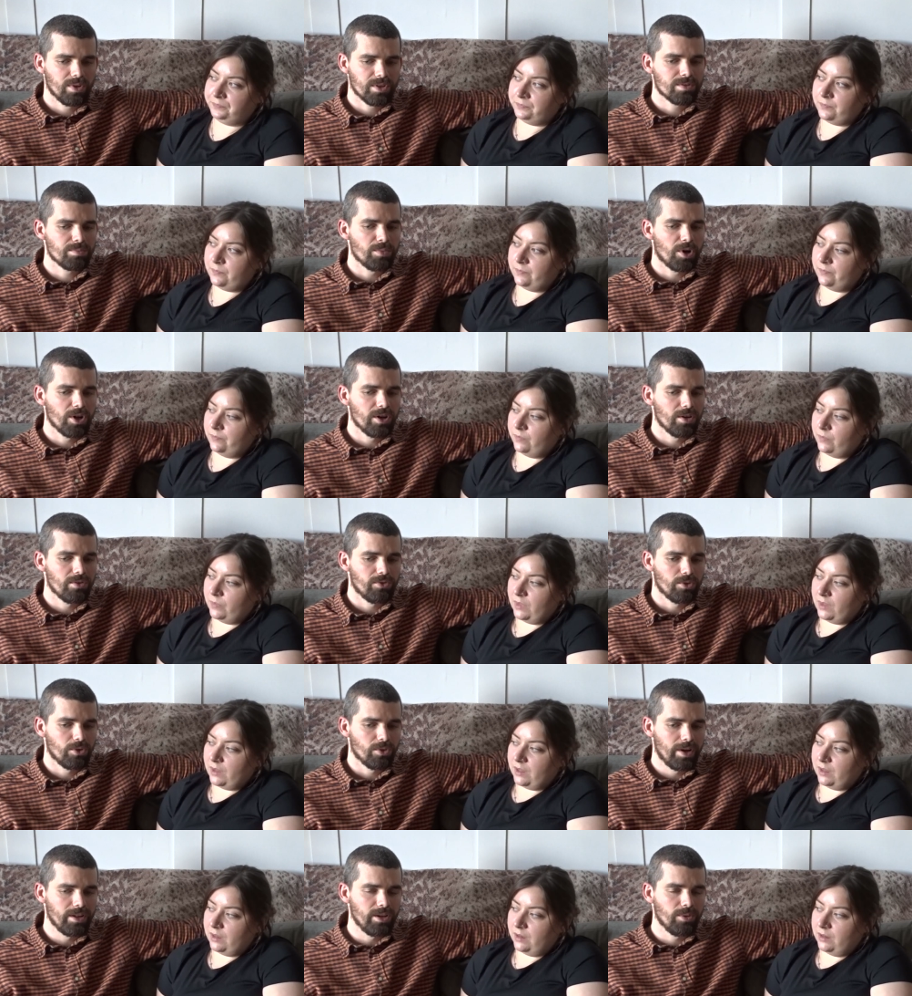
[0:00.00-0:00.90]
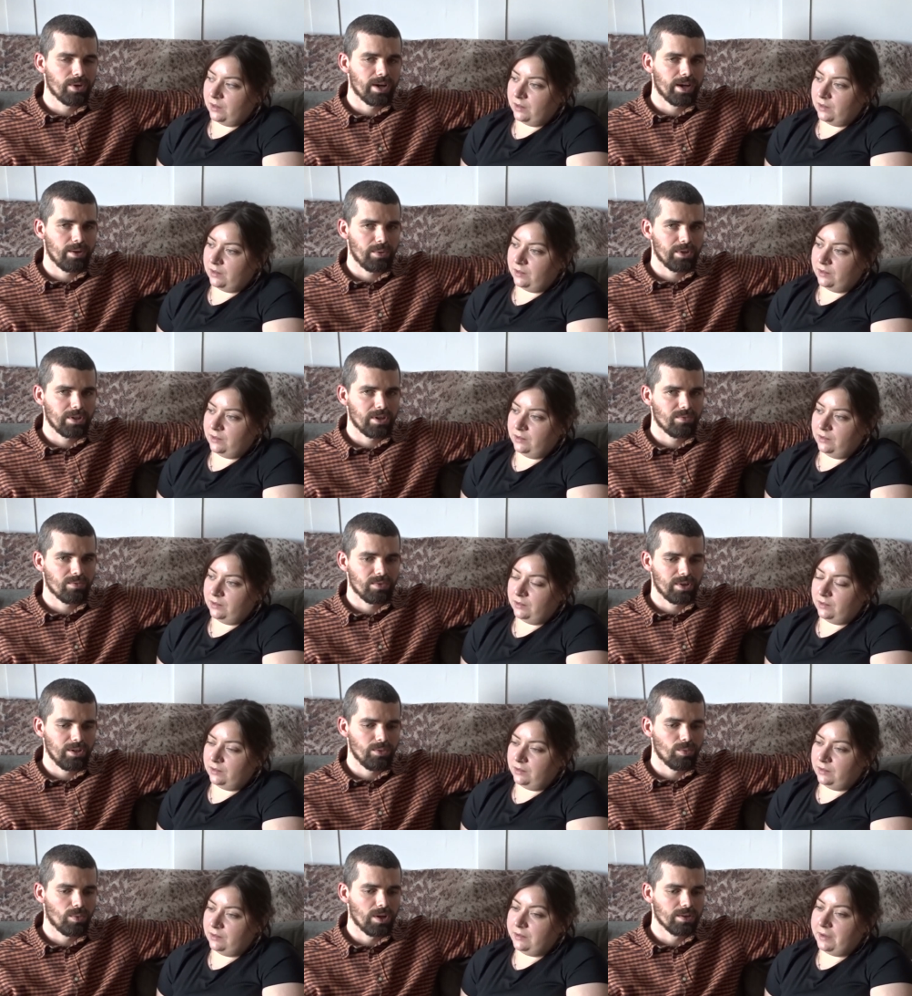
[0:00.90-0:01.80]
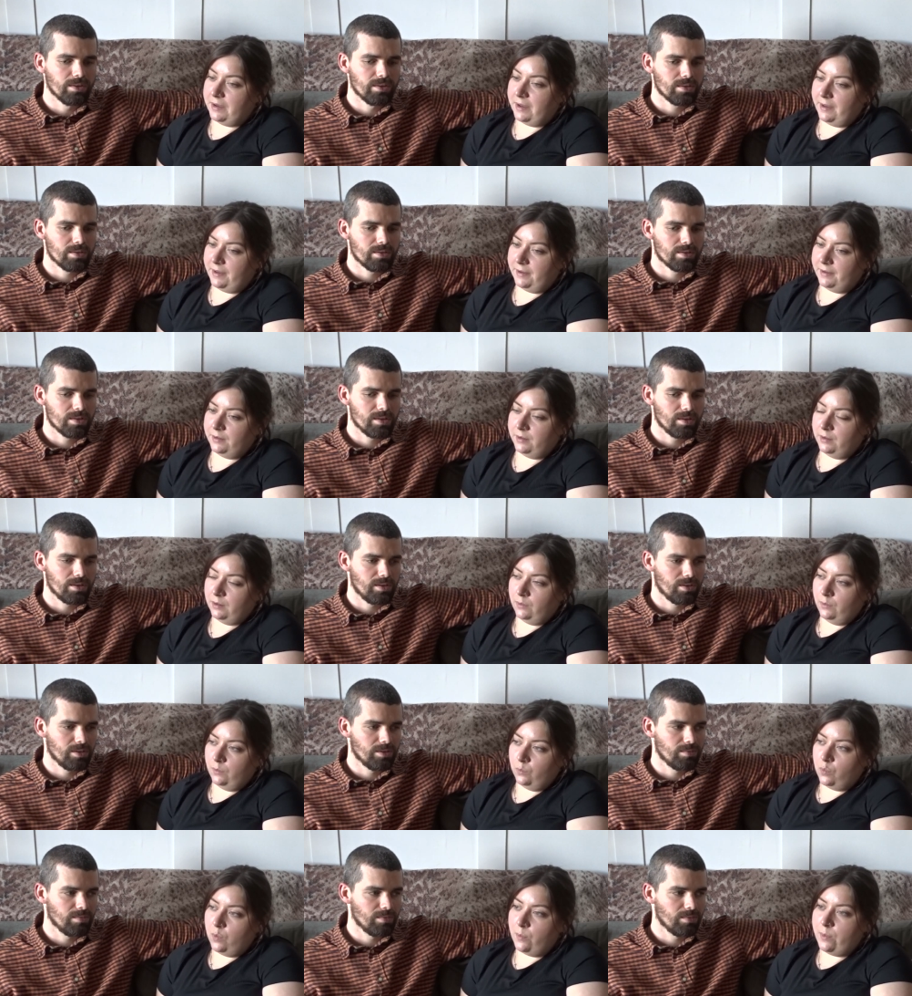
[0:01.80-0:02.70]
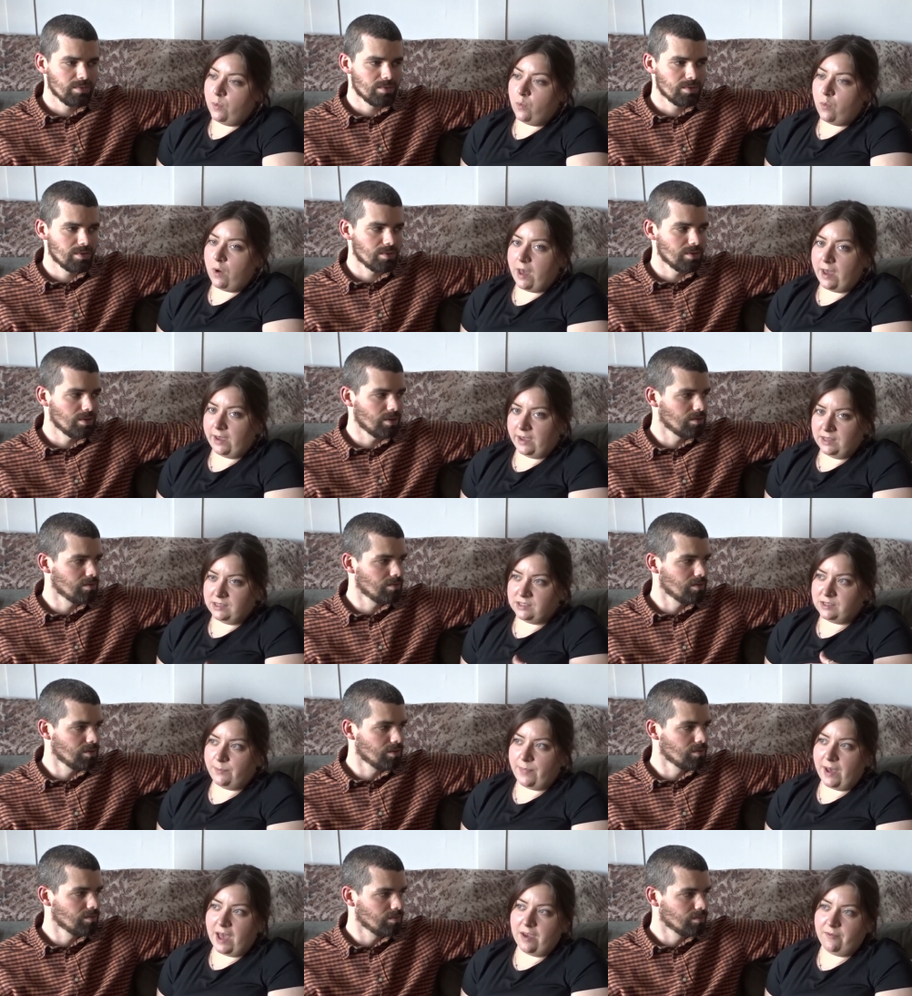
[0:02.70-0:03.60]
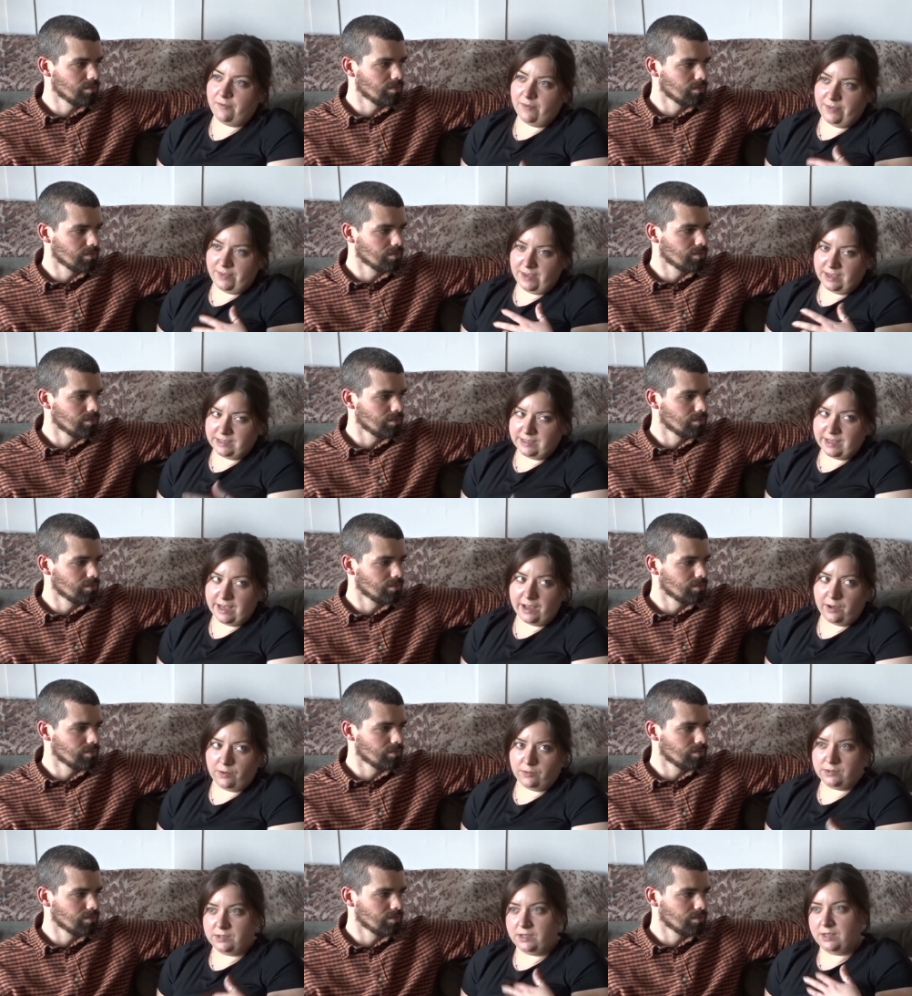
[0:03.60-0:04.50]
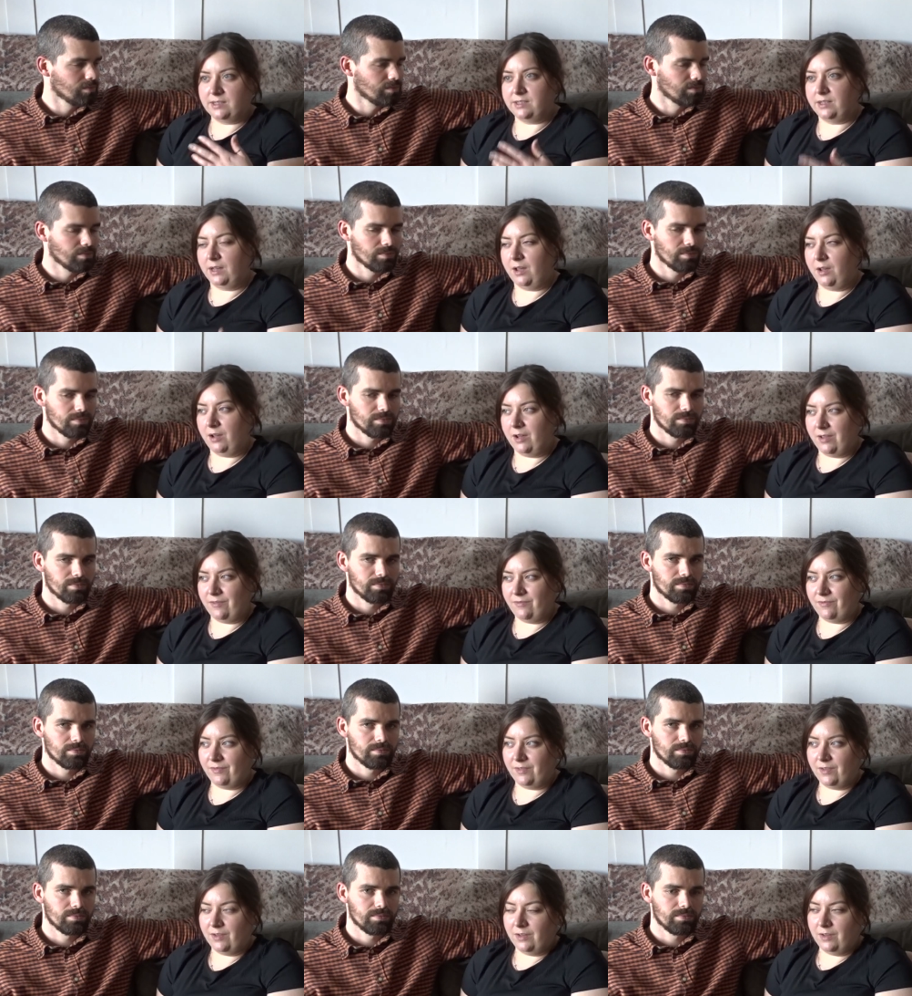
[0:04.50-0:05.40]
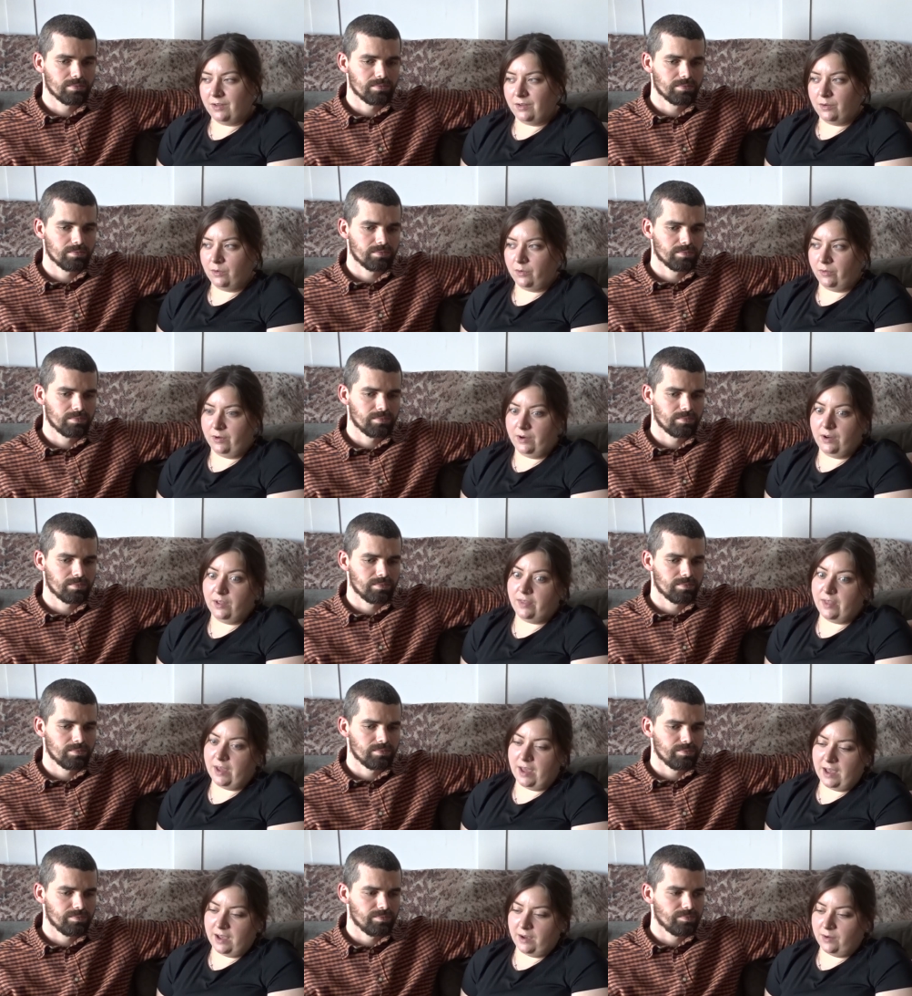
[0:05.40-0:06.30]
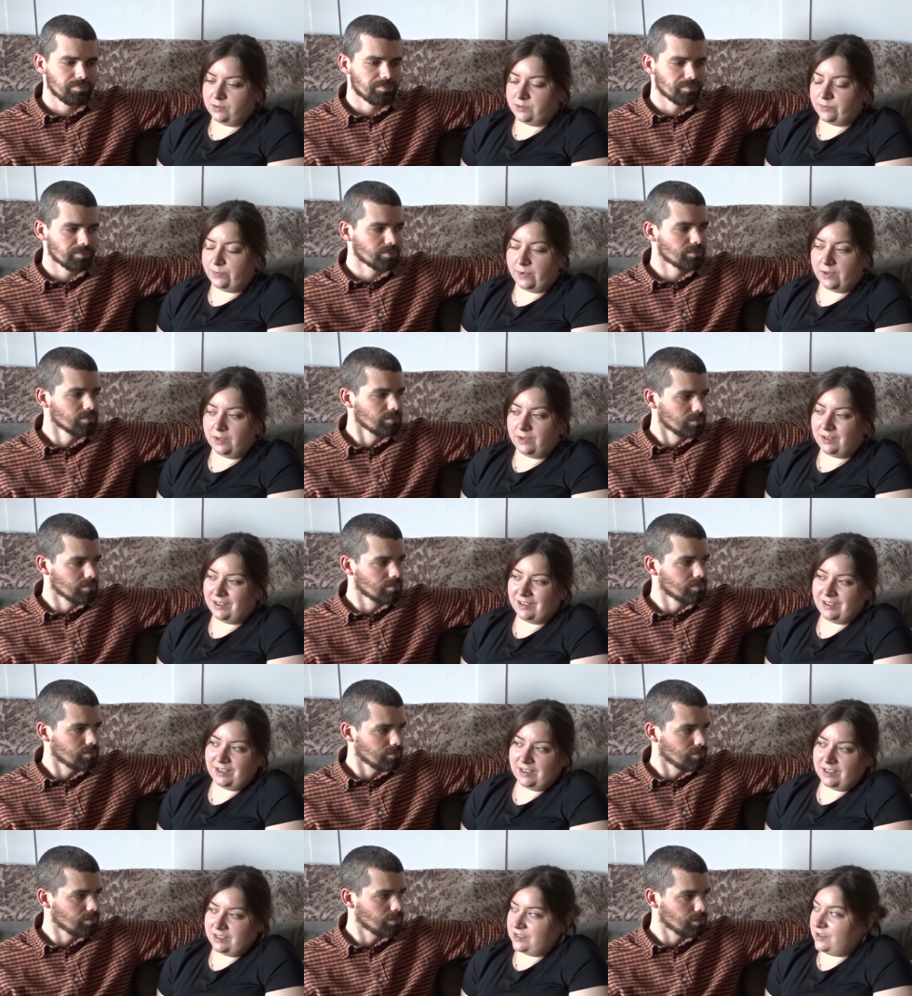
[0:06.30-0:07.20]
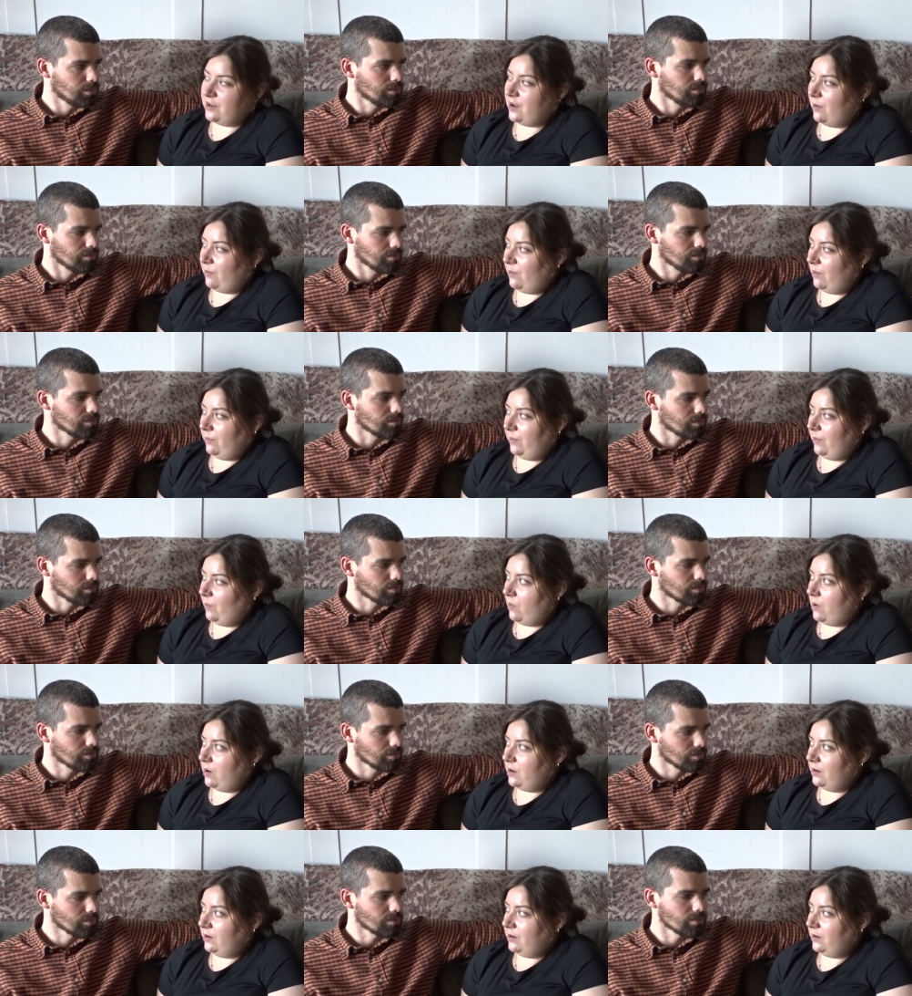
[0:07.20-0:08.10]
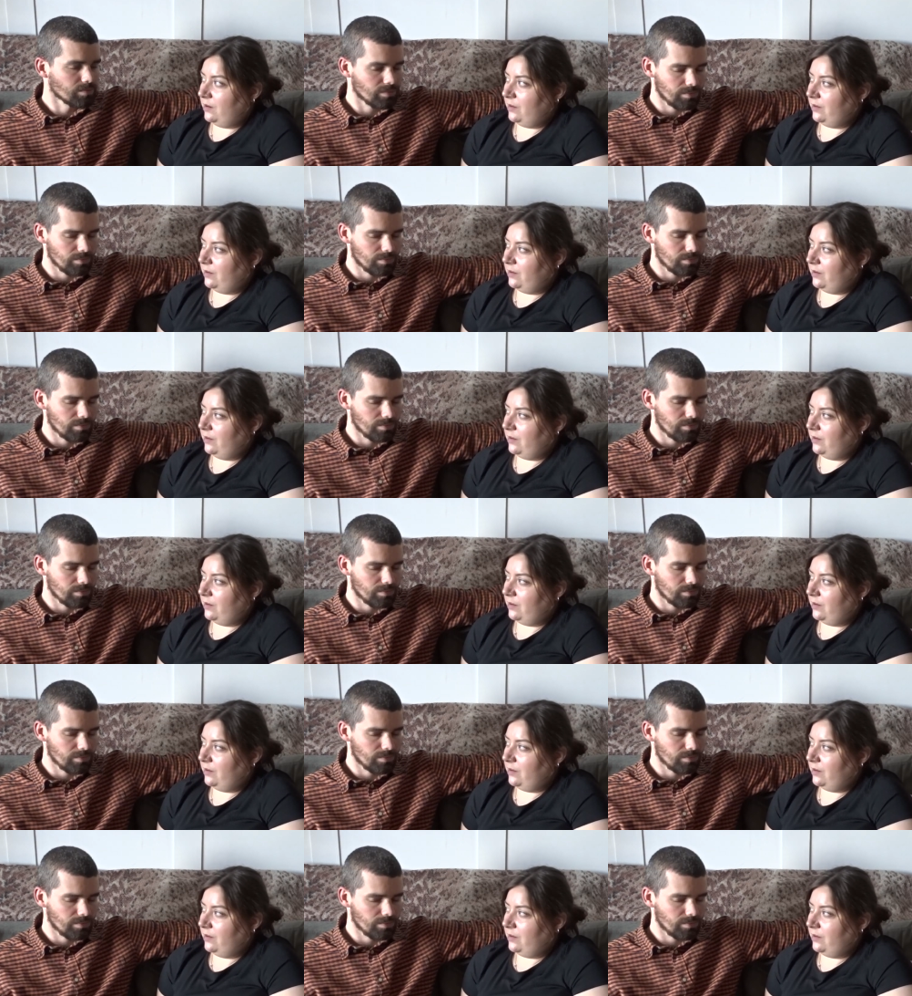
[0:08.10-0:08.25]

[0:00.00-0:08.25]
Speaker 1: aspire for anyway. We don't really want yeah. to. We'll
Speaker 2: be working to pay for this house, this life, or another house, but it's not what we want.